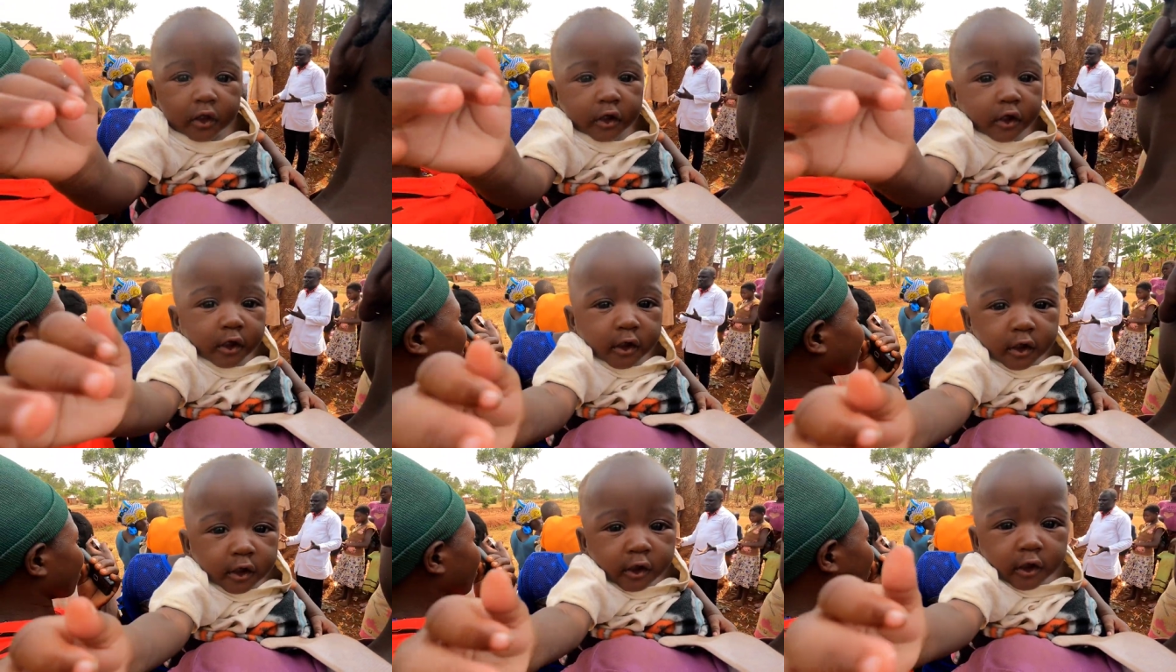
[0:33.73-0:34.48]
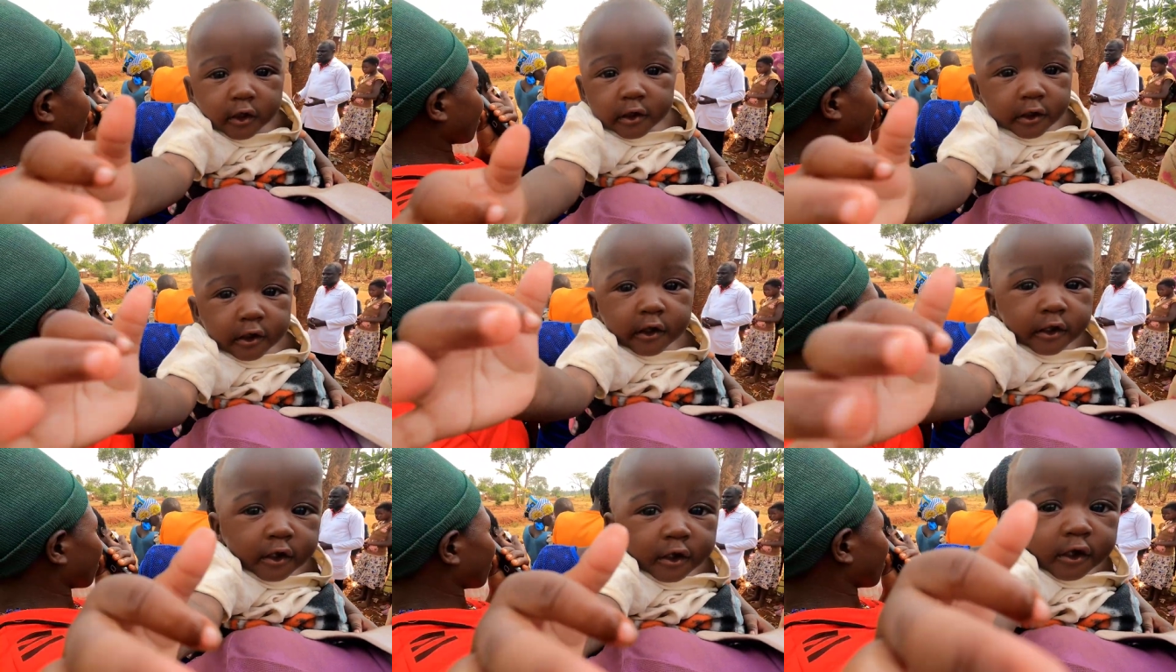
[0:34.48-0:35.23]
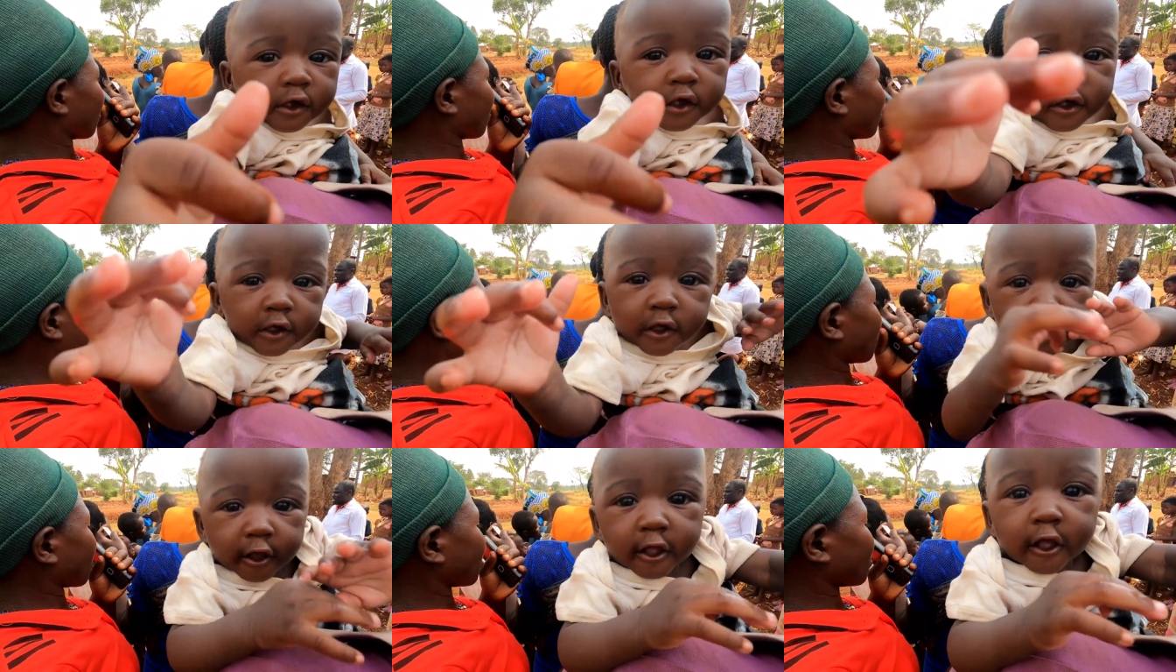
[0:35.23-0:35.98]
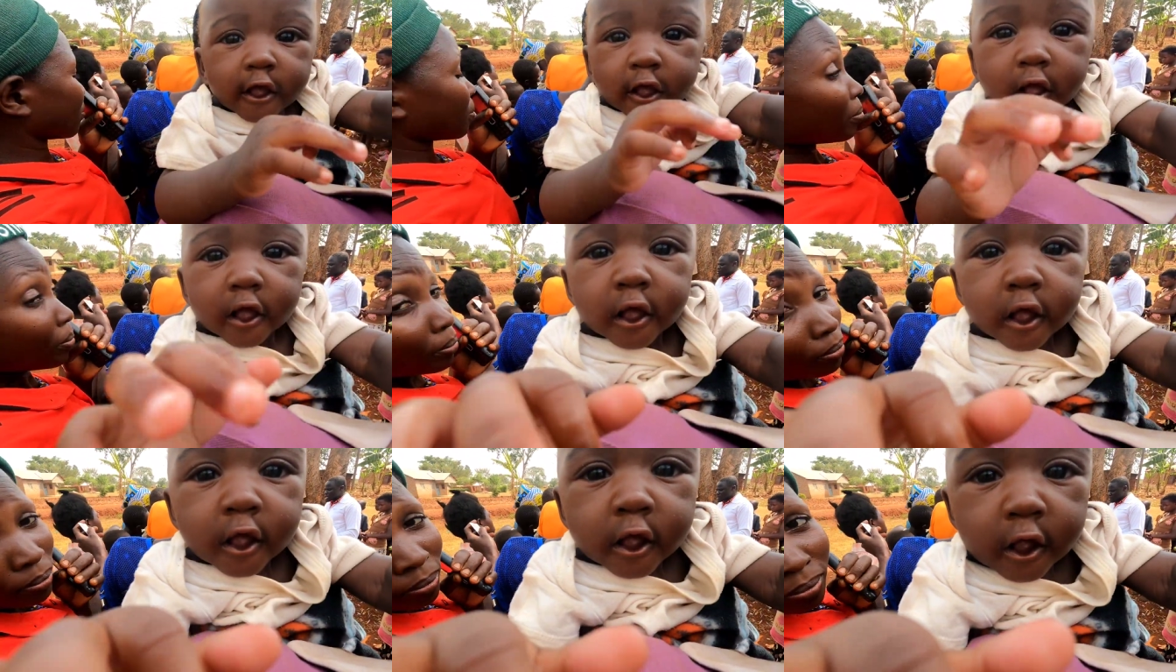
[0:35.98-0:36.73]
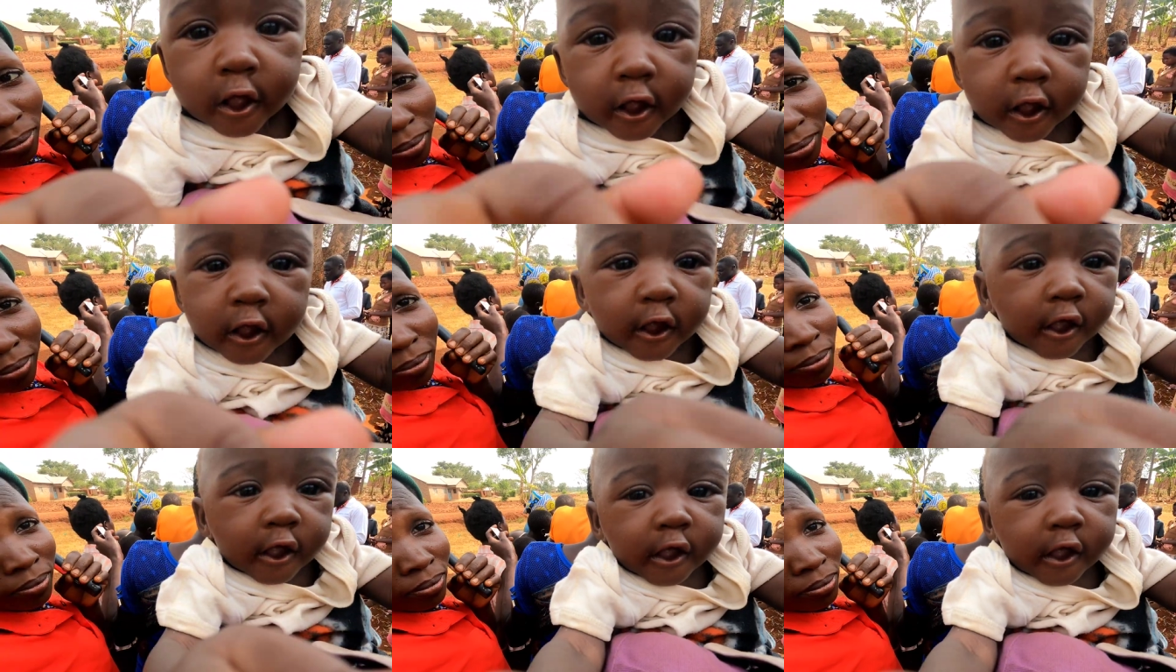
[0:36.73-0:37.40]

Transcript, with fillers: After an infected Anopheles mosquito bites a